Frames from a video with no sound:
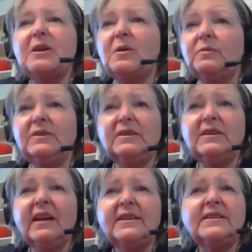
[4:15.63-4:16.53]
not a
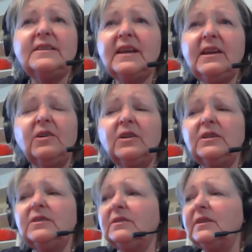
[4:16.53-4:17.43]

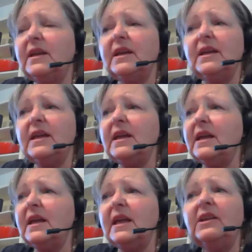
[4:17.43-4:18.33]
single
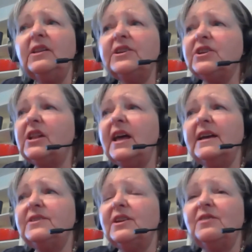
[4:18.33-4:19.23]
English
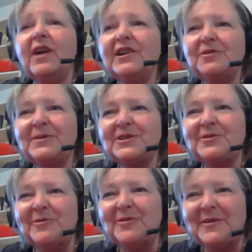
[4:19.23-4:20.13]
class in graduate
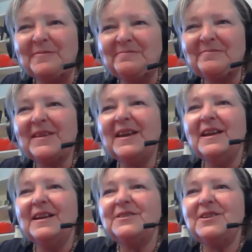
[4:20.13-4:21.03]
school.
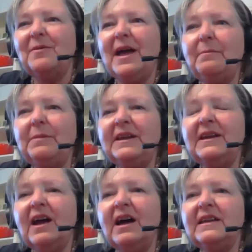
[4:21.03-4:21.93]
So Emily
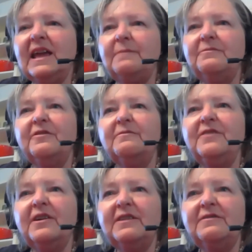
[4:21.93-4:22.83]
and I came from
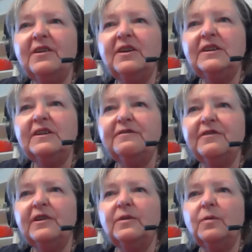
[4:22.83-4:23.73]
very, very
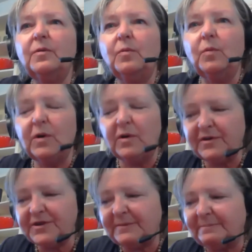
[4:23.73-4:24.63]
different
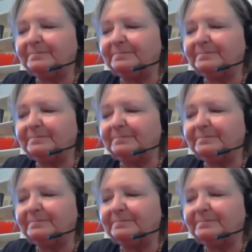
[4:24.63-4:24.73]
worlds.